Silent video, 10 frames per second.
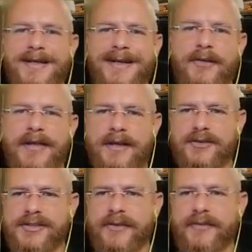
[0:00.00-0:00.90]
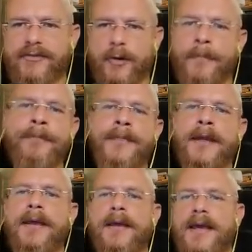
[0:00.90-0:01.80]
but now the actor, 74,
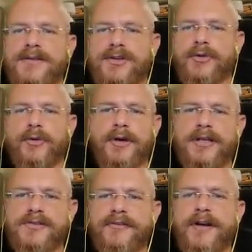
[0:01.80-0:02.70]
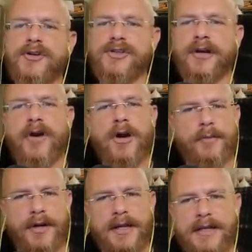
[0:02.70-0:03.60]
has endured his fair share of
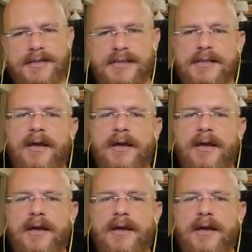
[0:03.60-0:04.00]
heartbreak, as his